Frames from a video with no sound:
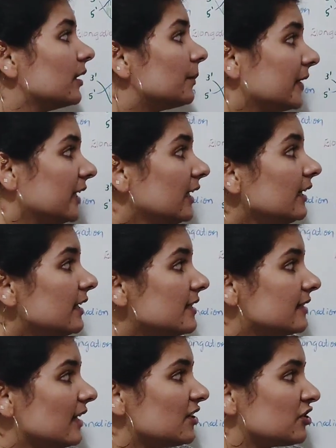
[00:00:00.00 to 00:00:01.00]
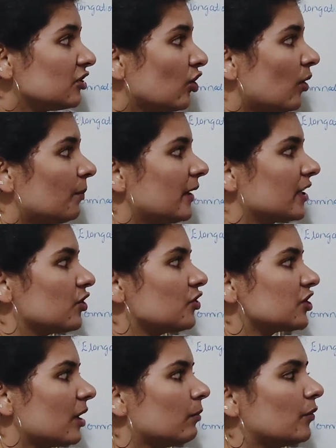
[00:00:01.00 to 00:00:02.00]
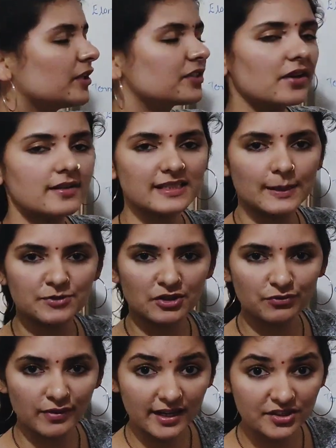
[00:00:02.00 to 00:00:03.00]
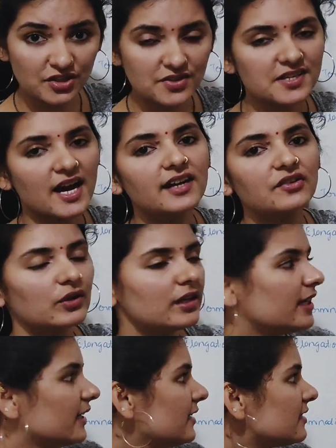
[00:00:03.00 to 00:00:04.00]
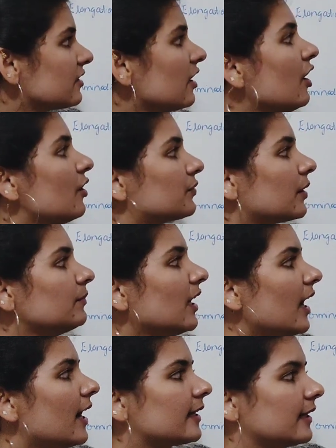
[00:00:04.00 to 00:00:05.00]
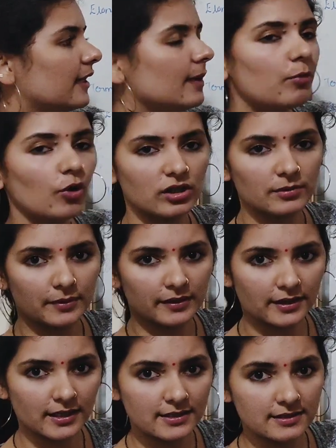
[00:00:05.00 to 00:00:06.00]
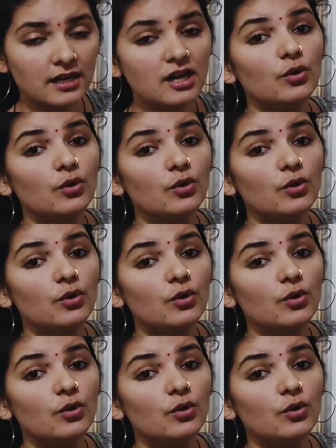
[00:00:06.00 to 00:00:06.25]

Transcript: the pre-initiation complex or some of the transcription factors are released from the RNA polymerase